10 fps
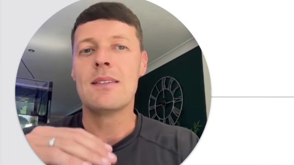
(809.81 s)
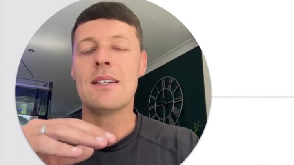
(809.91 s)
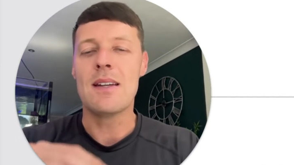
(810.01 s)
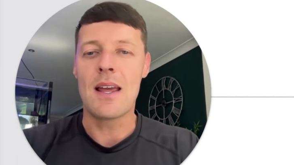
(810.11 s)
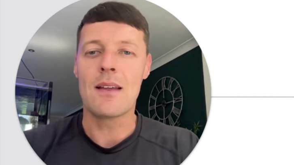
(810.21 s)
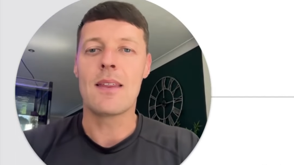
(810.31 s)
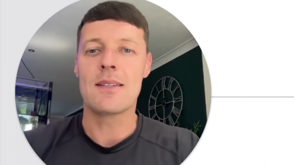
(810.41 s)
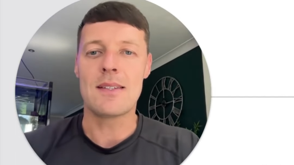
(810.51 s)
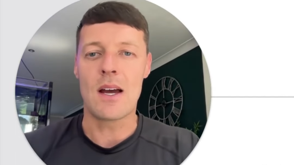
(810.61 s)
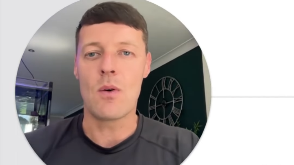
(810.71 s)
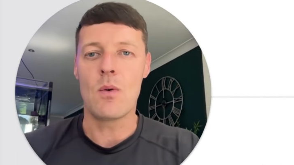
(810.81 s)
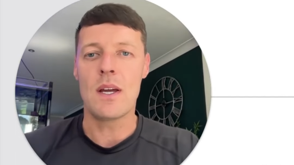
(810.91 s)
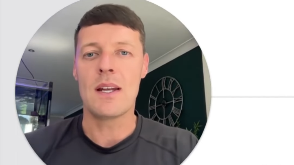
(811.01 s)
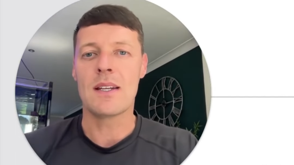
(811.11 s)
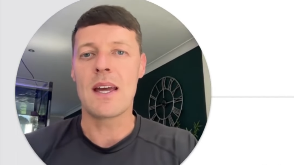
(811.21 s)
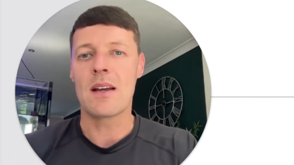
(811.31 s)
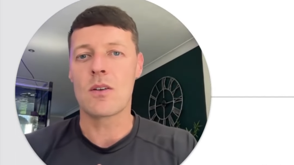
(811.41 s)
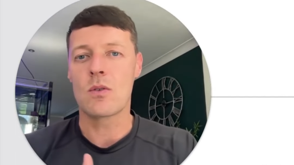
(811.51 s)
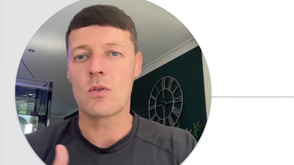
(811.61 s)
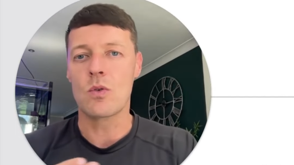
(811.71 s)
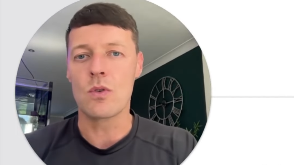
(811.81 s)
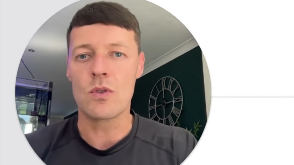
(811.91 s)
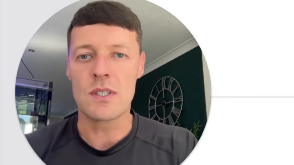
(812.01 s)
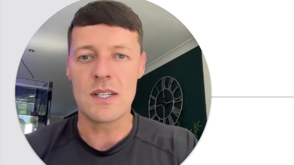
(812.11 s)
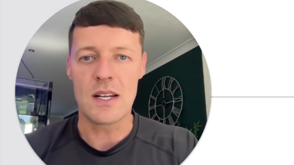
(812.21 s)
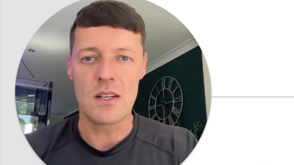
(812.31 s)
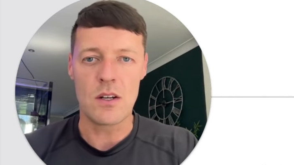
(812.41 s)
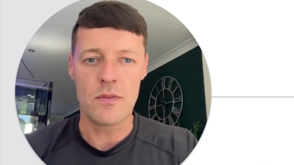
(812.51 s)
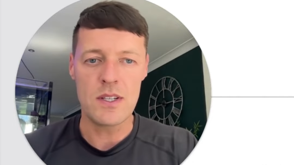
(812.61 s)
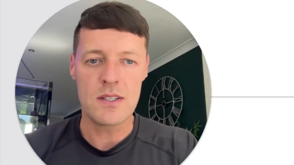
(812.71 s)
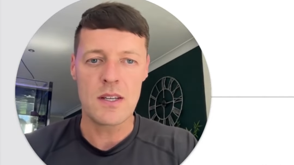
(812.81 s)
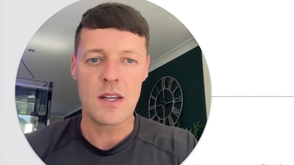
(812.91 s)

nail this down and get a good understanding of it.